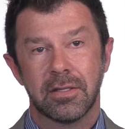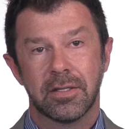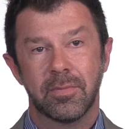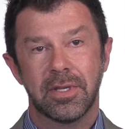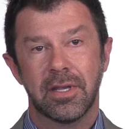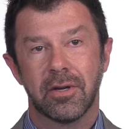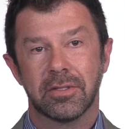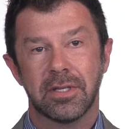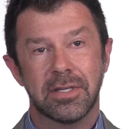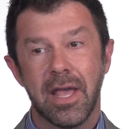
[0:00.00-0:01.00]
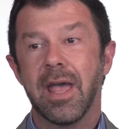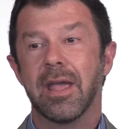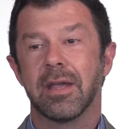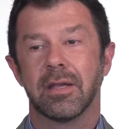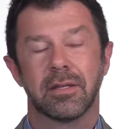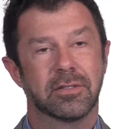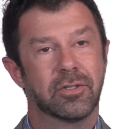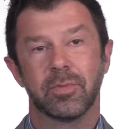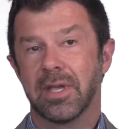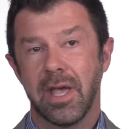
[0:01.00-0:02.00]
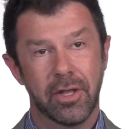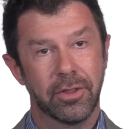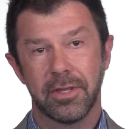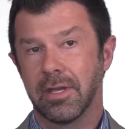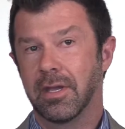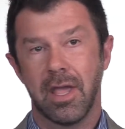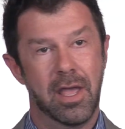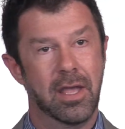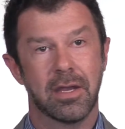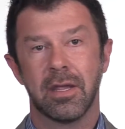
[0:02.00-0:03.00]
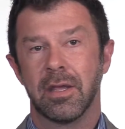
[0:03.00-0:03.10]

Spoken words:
to be here today and still be healthy and